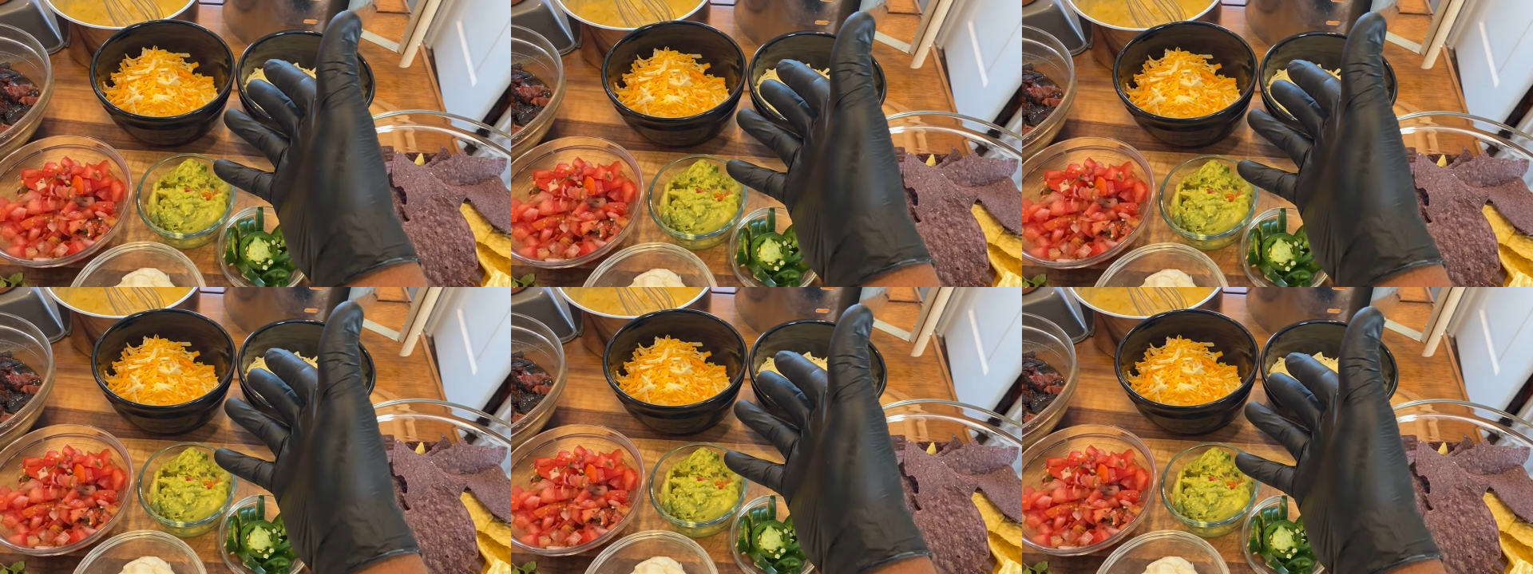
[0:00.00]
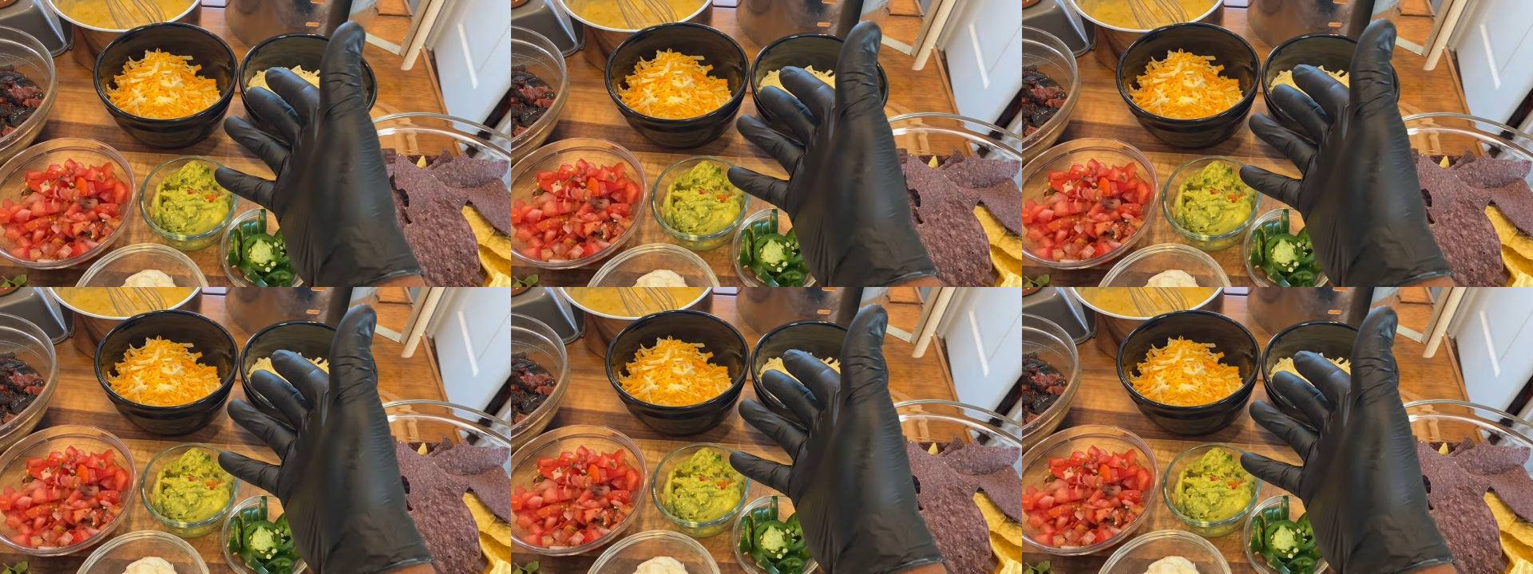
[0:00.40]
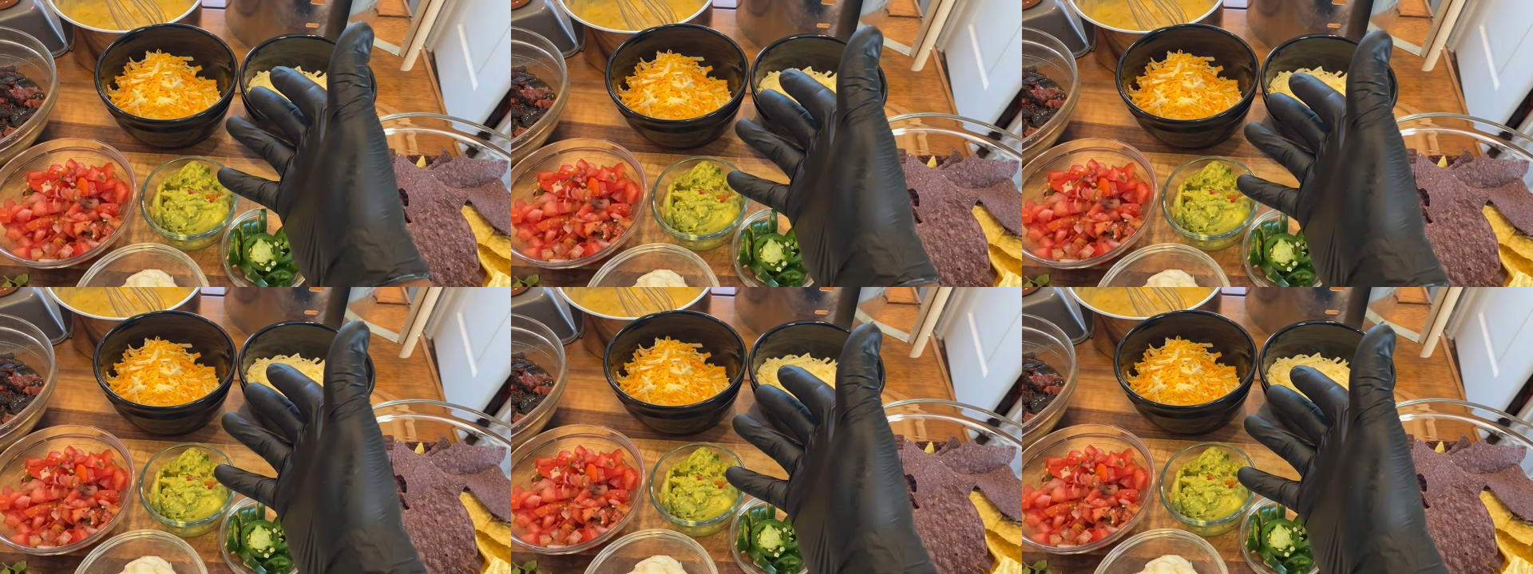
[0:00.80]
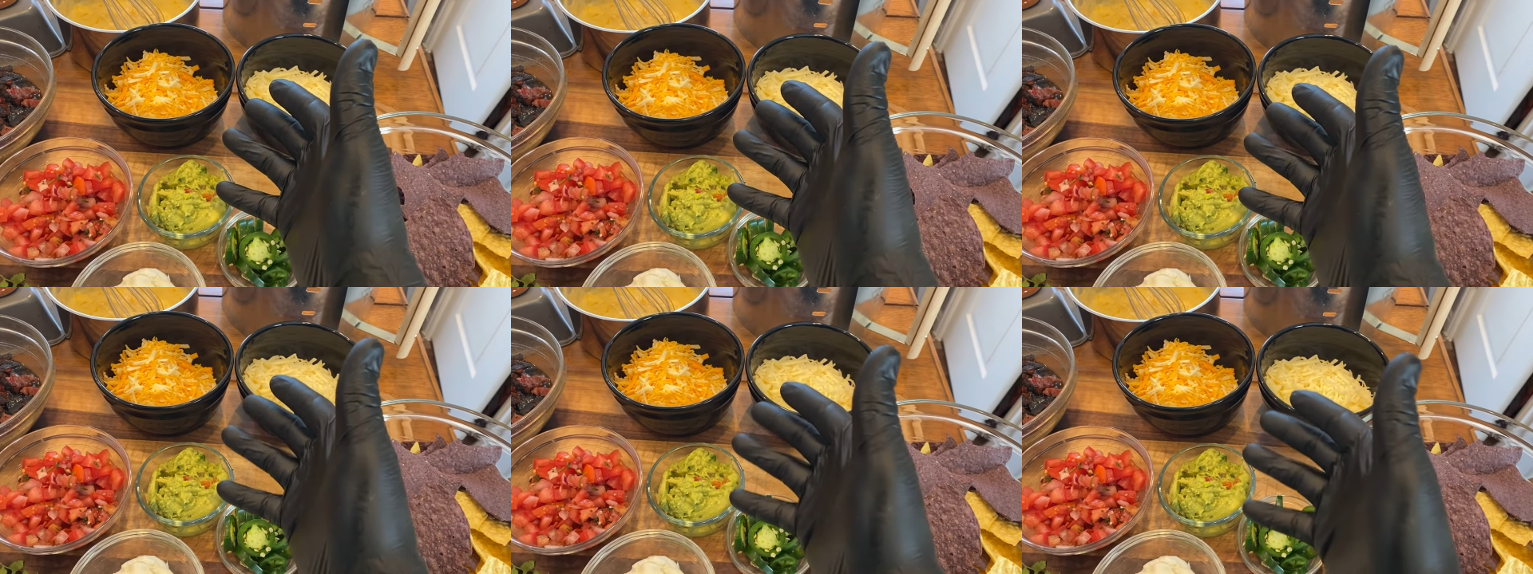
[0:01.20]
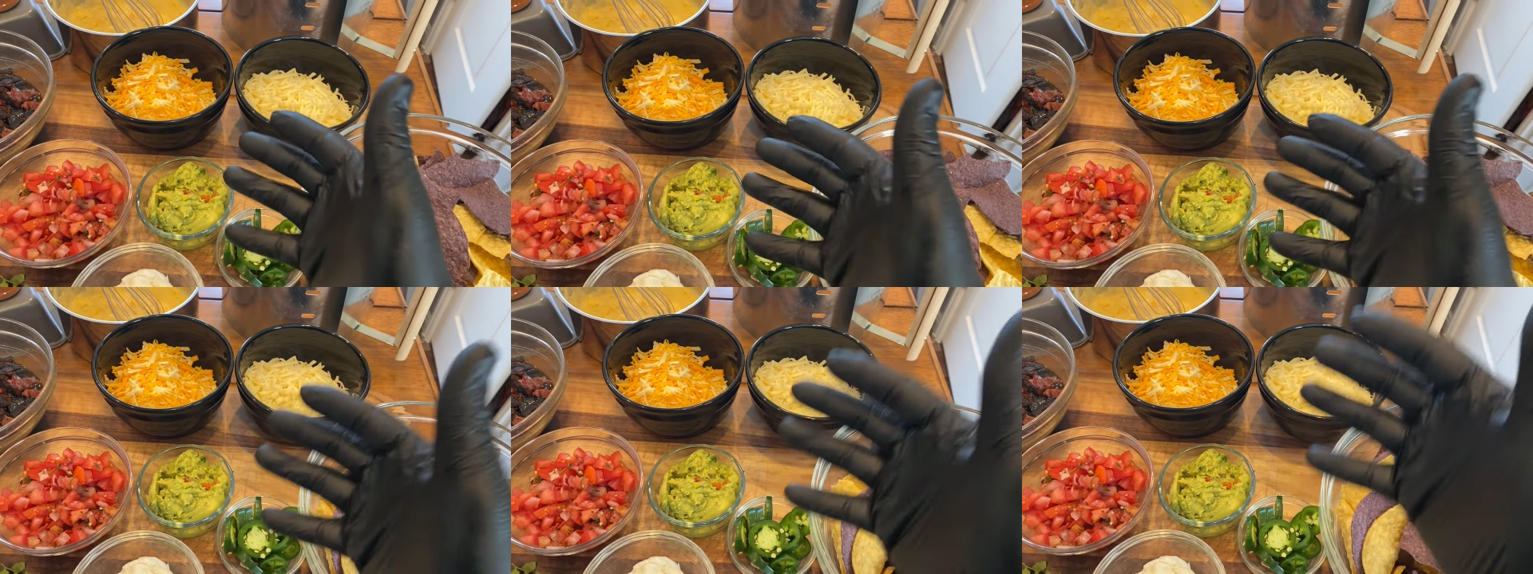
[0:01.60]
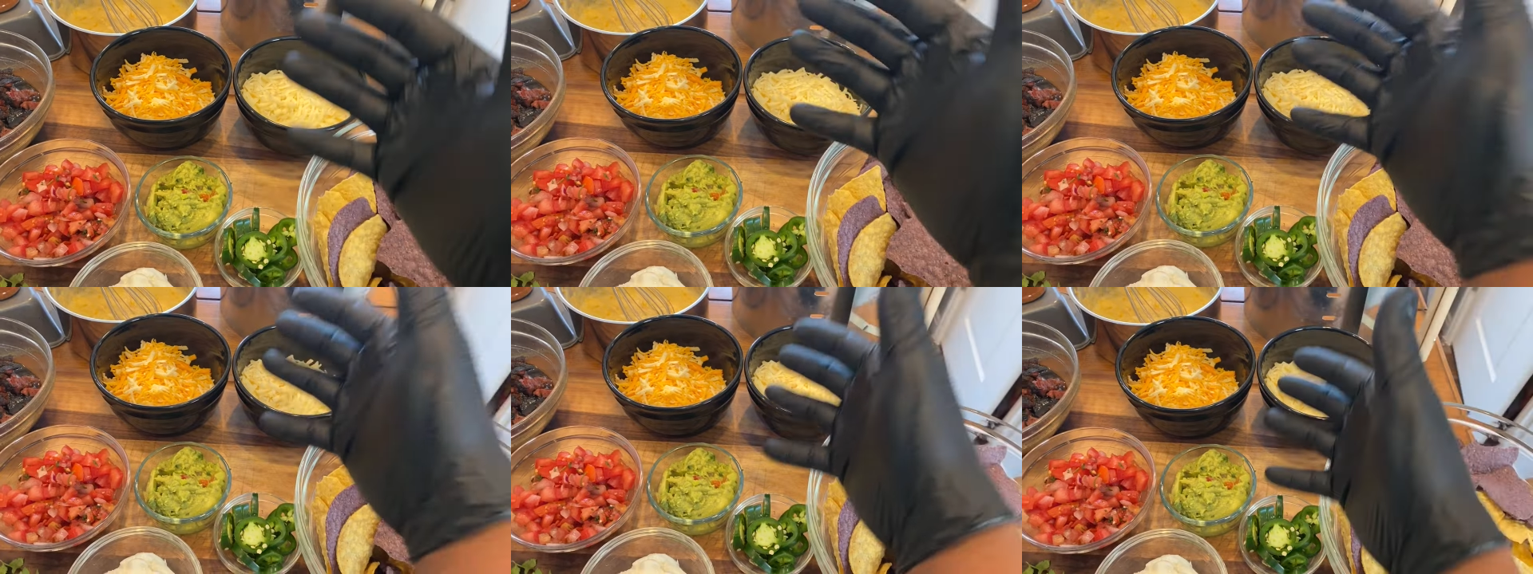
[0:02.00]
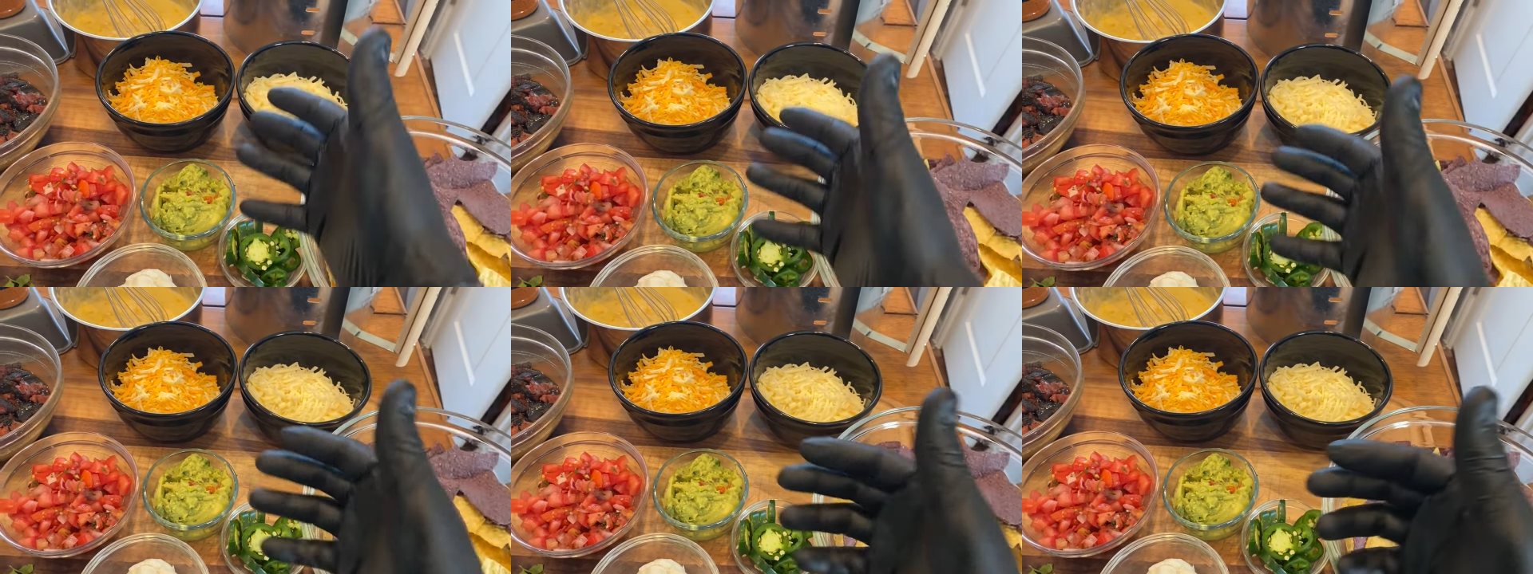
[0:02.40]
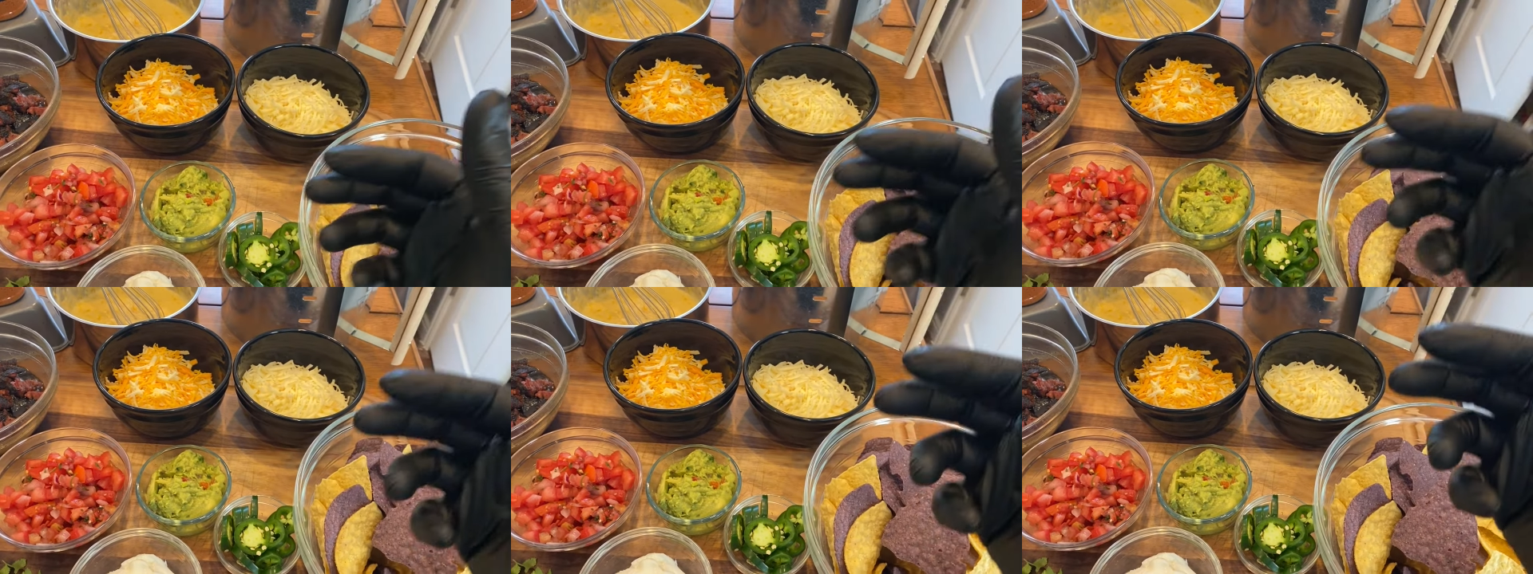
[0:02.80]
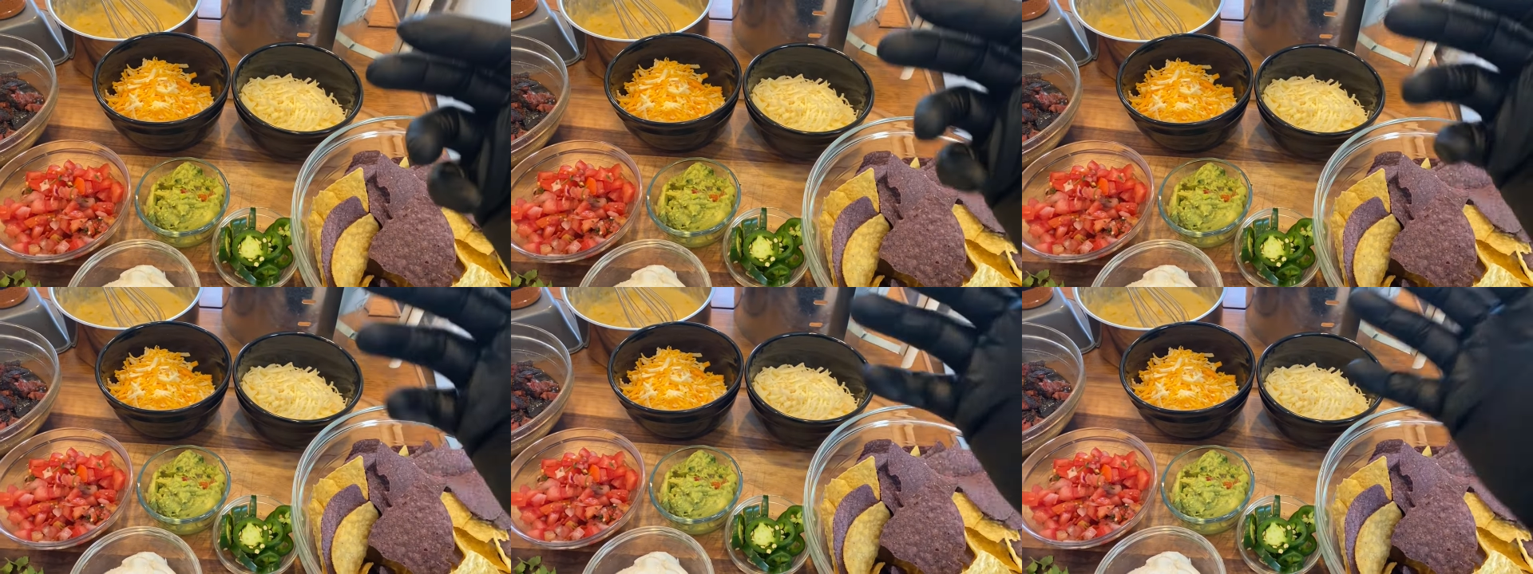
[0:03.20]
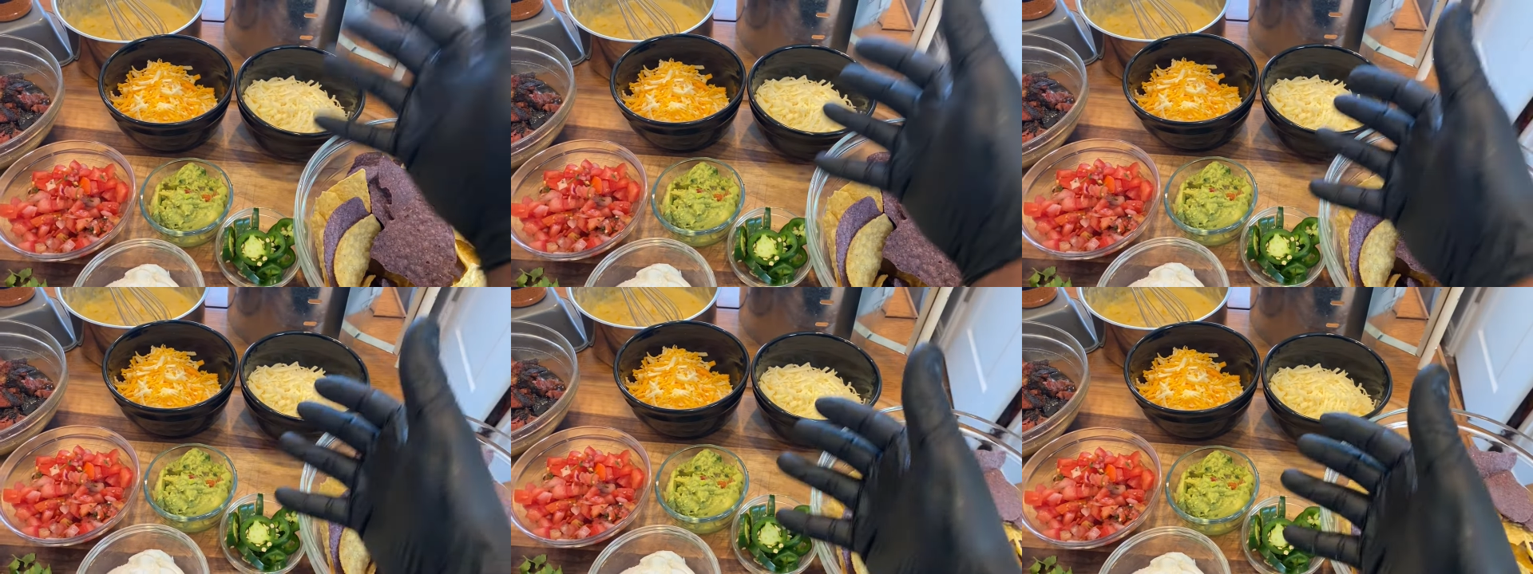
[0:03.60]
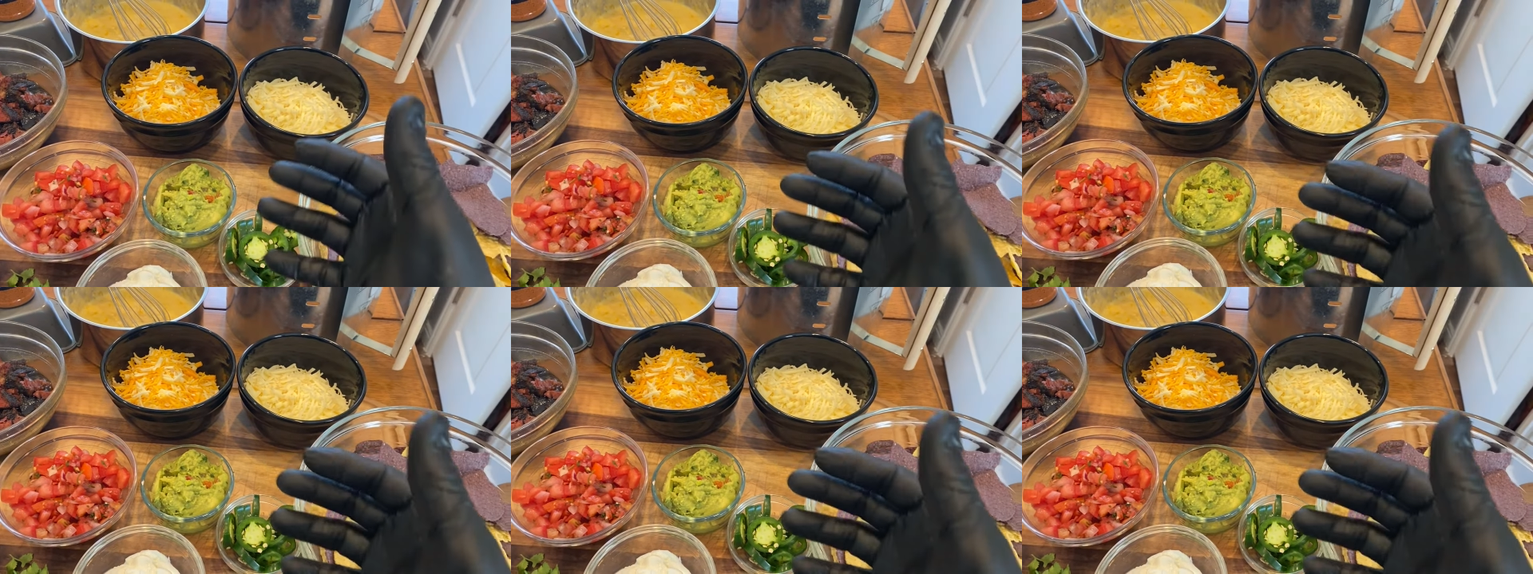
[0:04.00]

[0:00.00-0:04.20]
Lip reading: [unreadable: no face in view]